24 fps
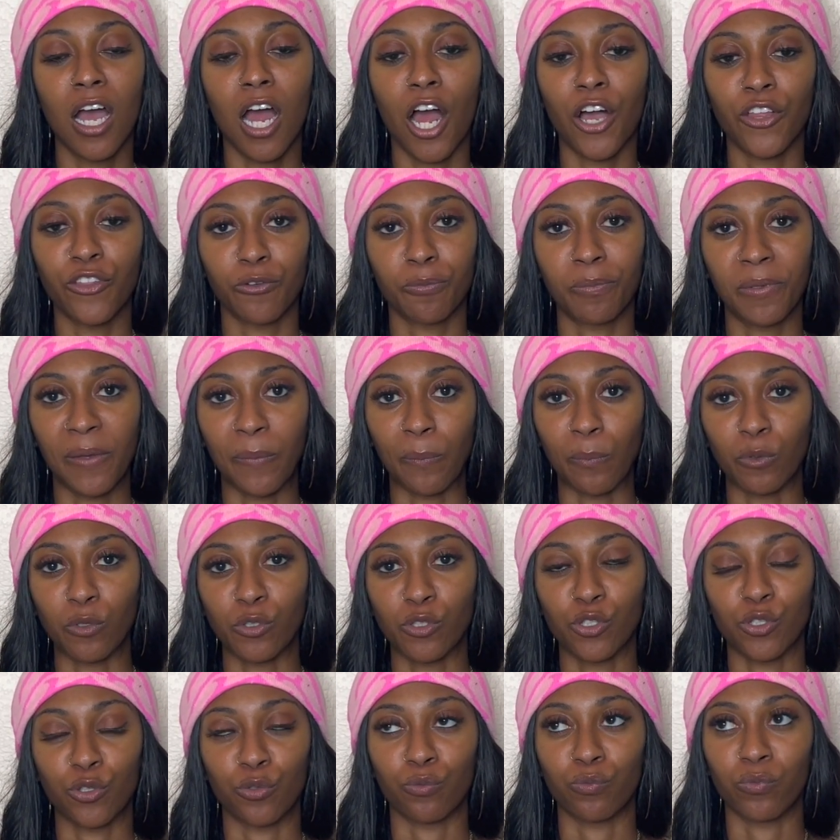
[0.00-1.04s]
other people
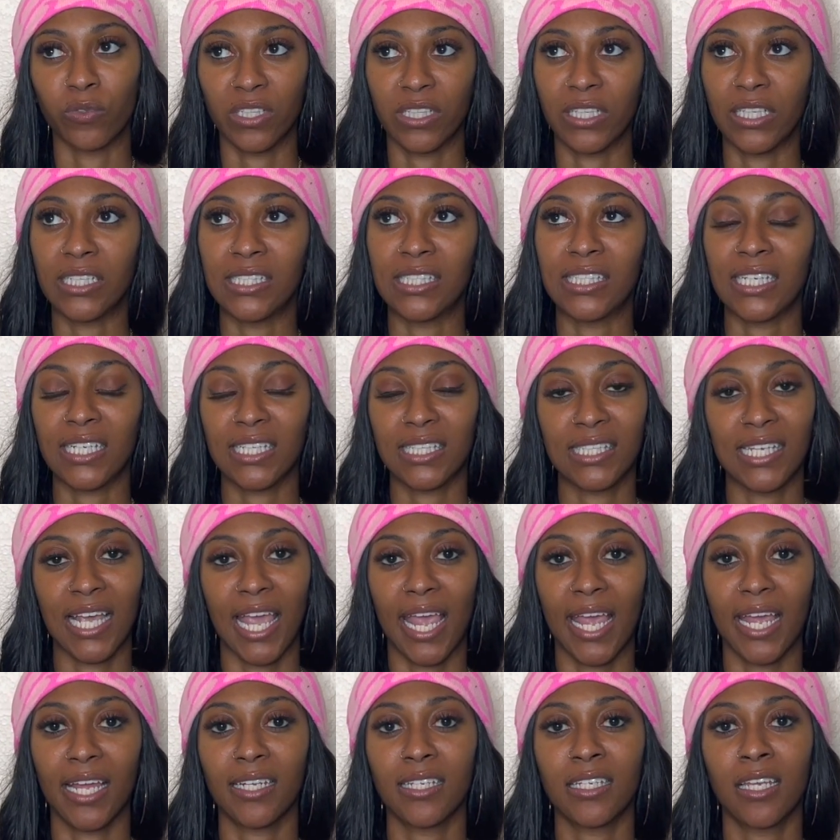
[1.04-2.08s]
to really
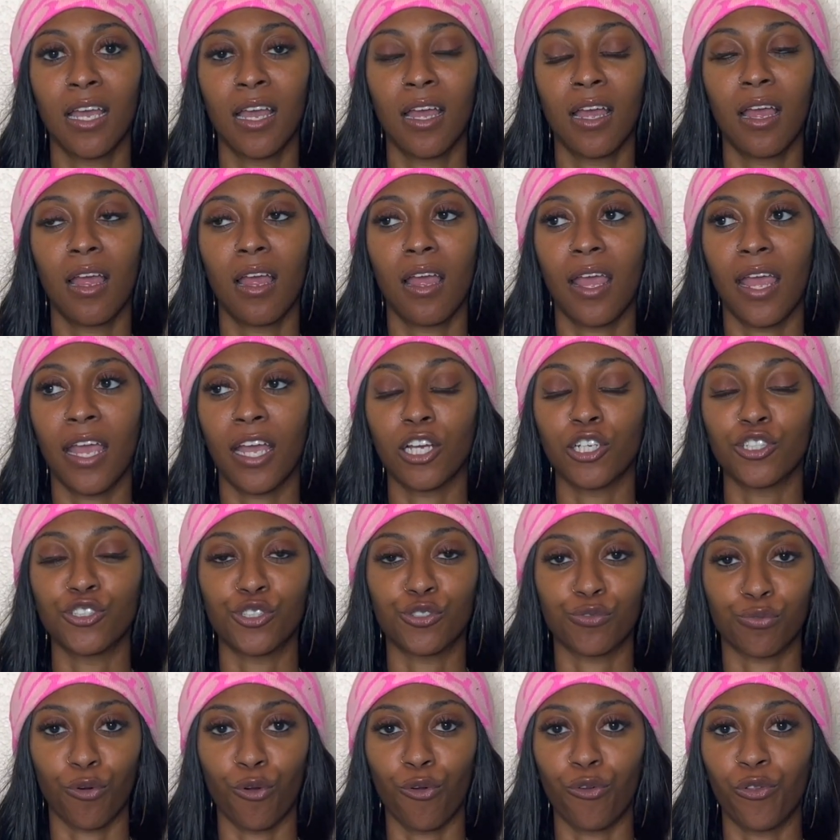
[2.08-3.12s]
dictate and
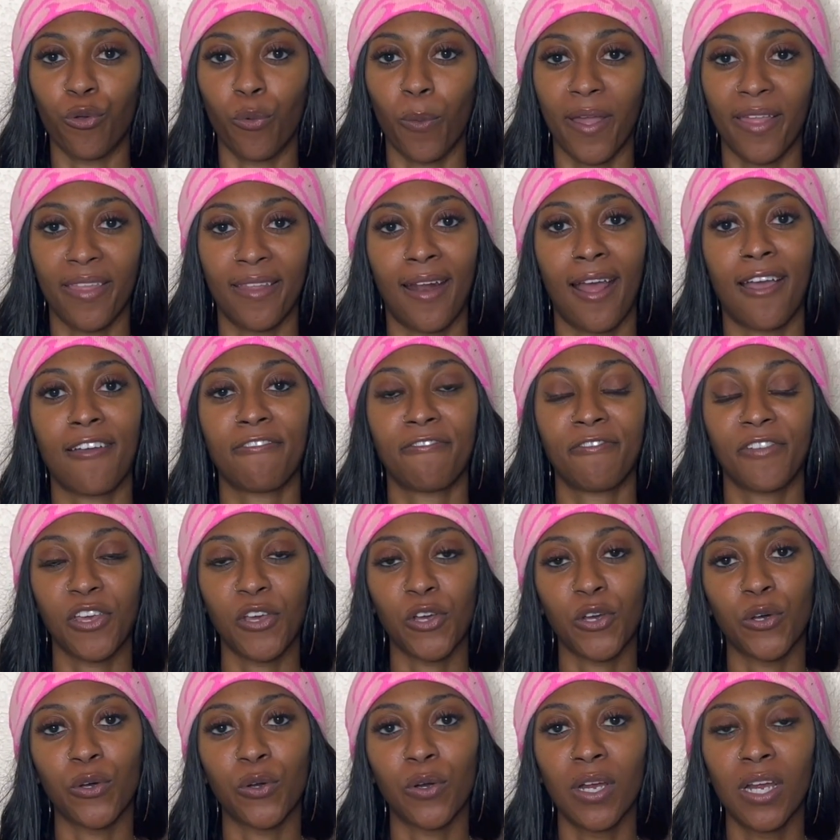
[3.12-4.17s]
control the way that I
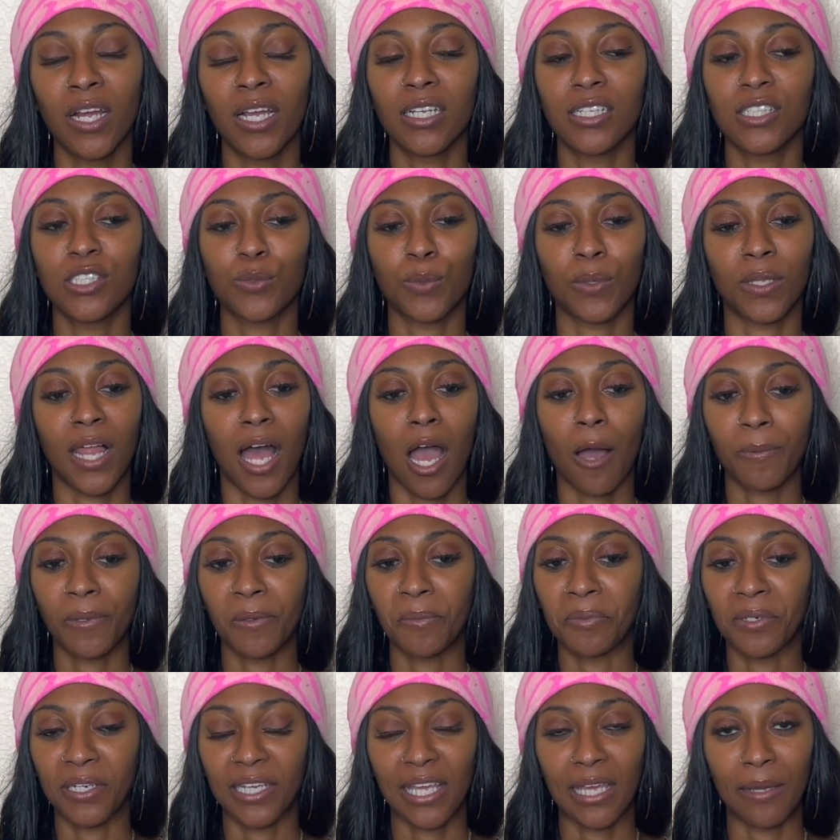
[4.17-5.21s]
feel, to allow
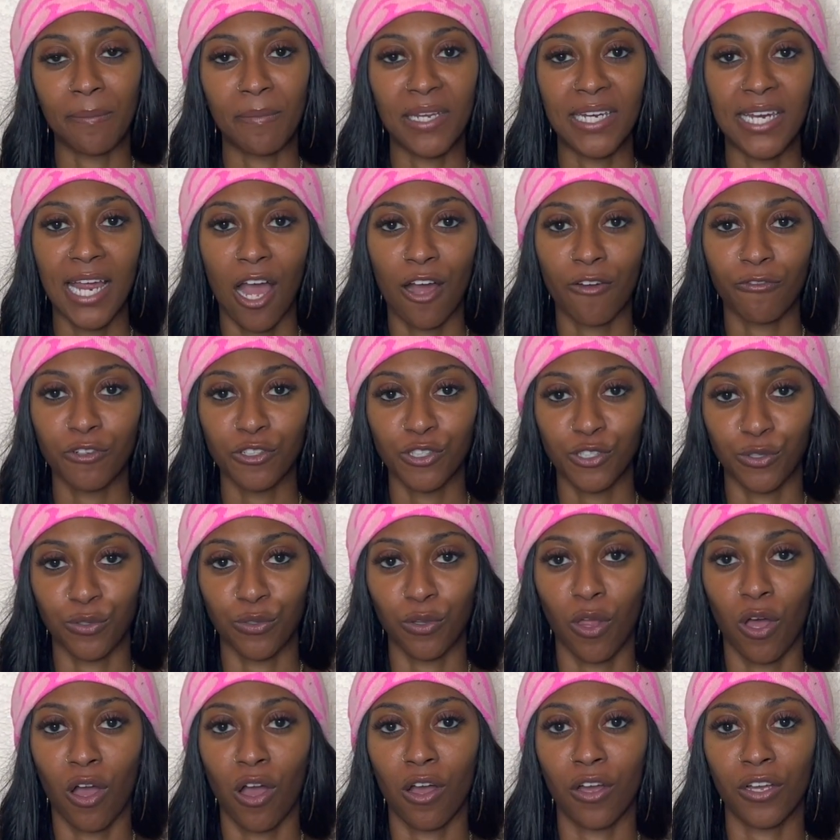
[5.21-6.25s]
people to keep me down for too
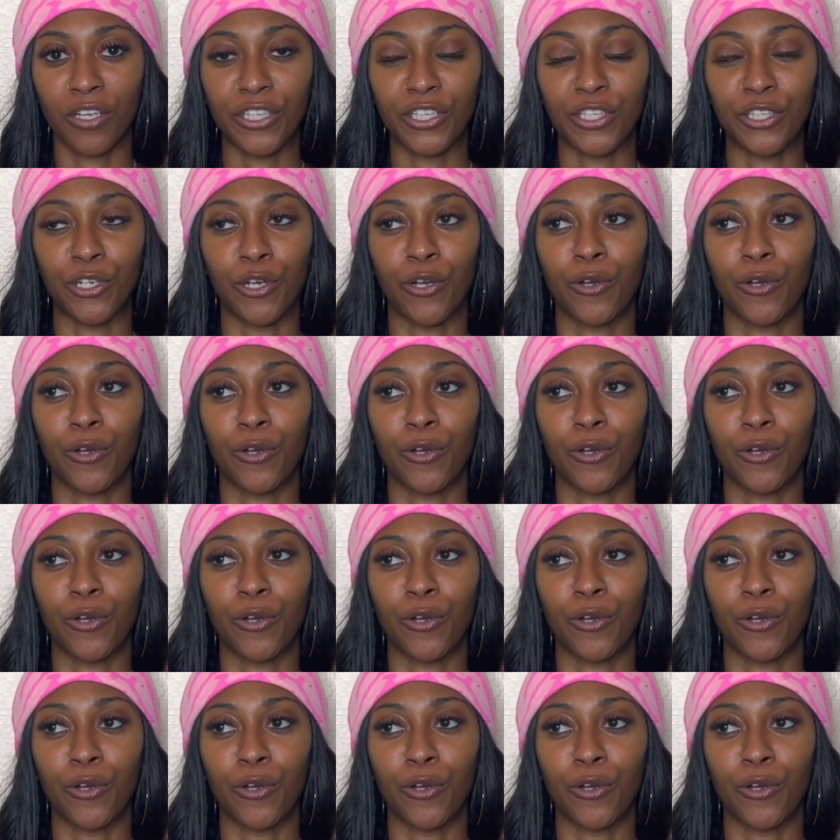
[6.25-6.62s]
long.